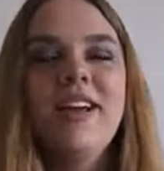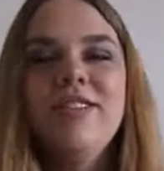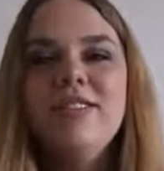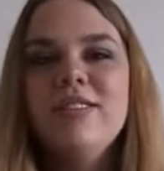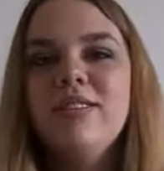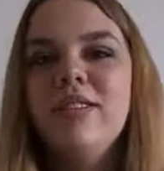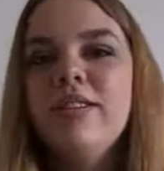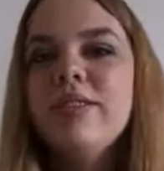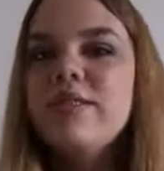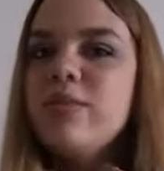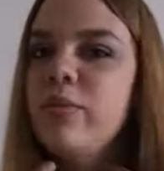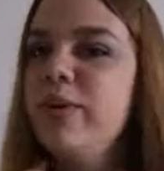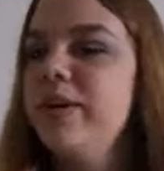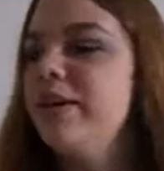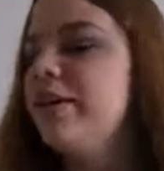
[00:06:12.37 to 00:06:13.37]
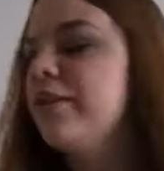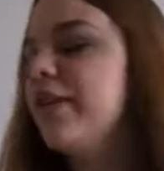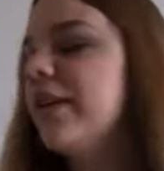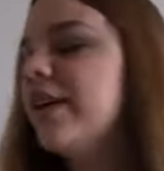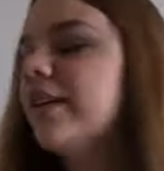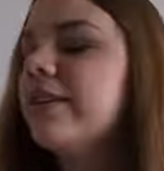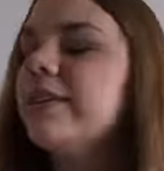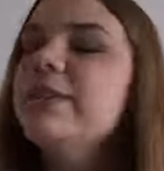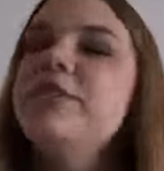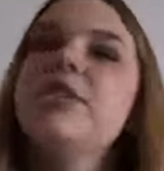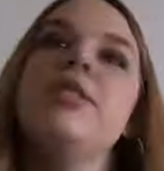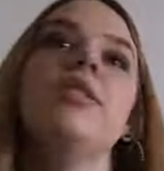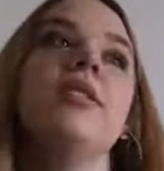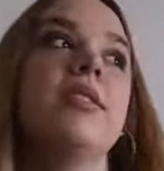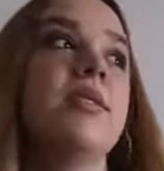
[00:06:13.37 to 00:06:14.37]
Okay, I just closed the window like a
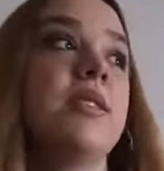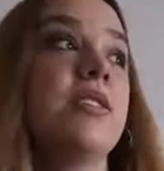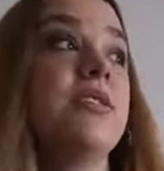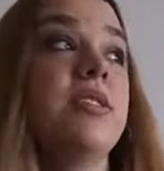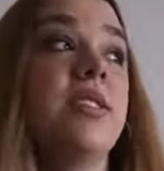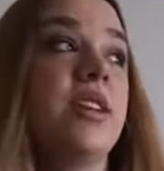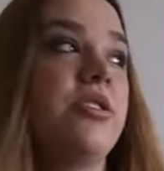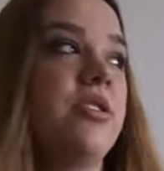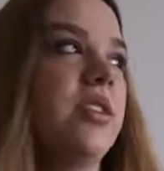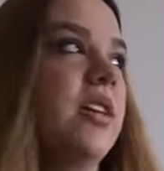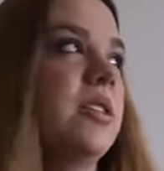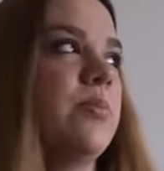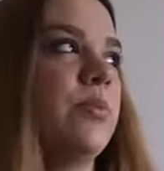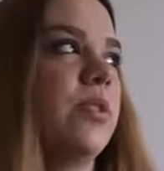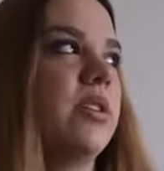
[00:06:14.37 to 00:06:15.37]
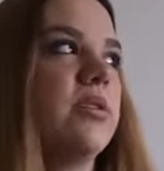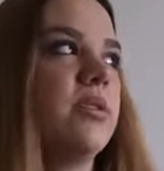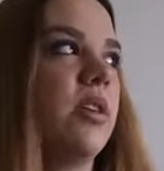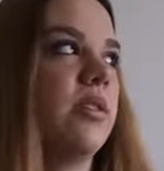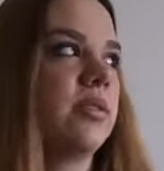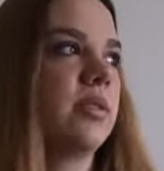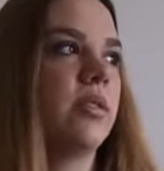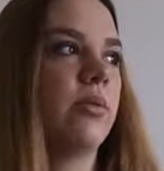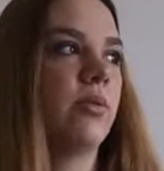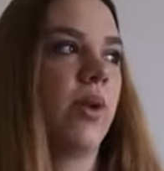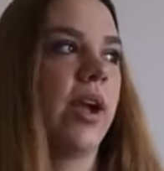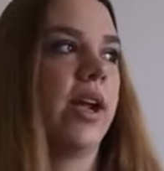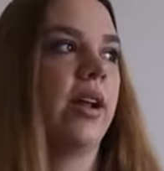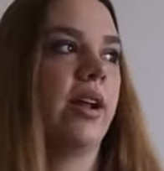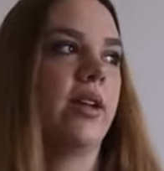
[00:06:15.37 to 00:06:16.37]
genius. There's such a nice breeze though. It's
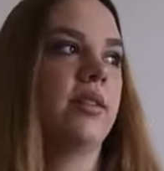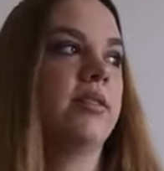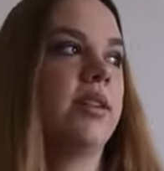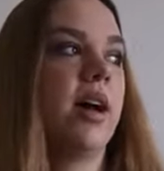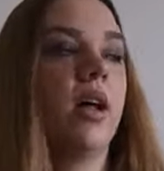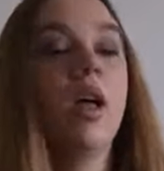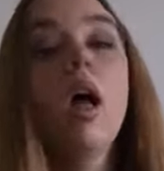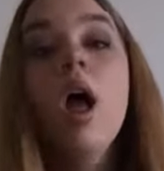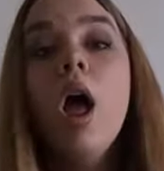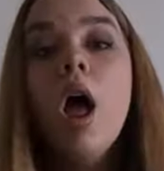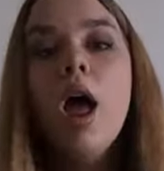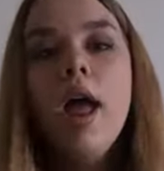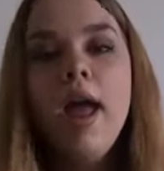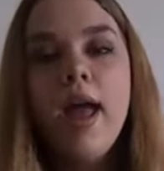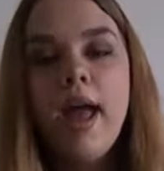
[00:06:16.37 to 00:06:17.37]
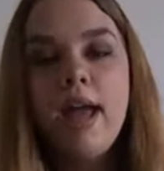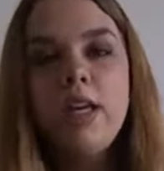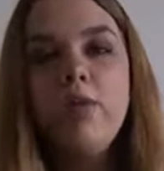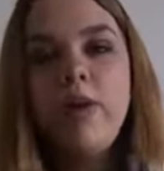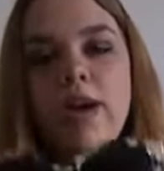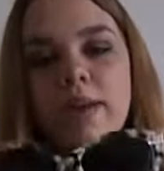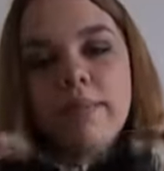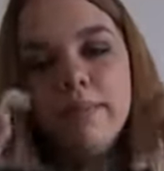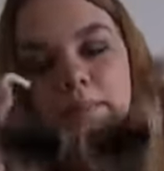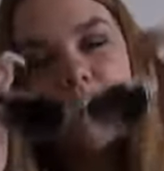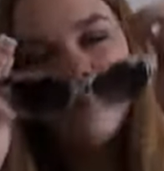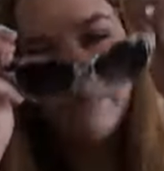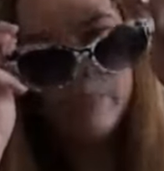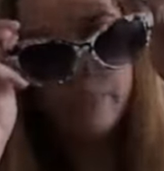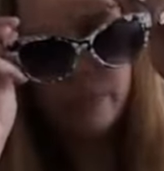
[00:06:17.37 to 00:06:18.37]
gonna rain, I can tell. Anyway,
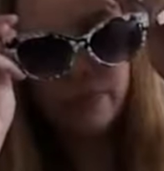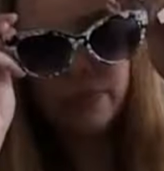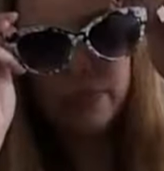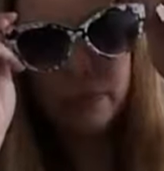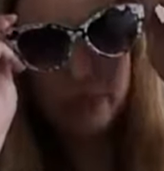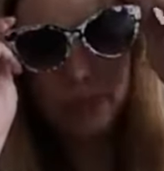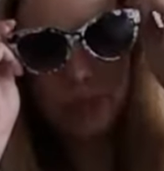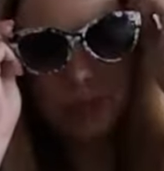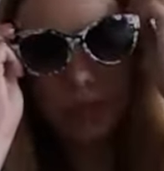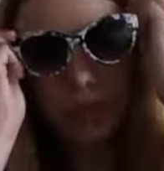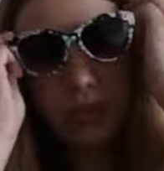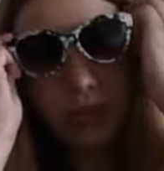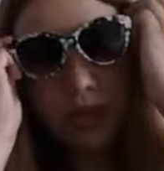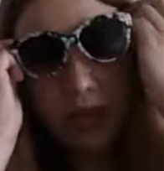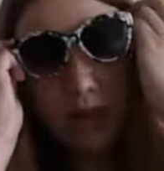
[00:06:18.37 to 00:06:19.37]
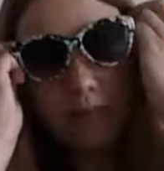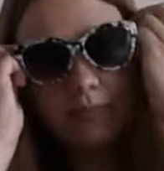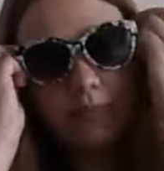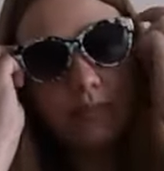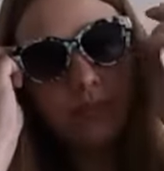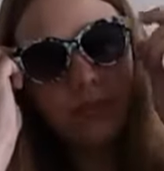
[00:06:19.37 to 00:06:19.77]
yeah.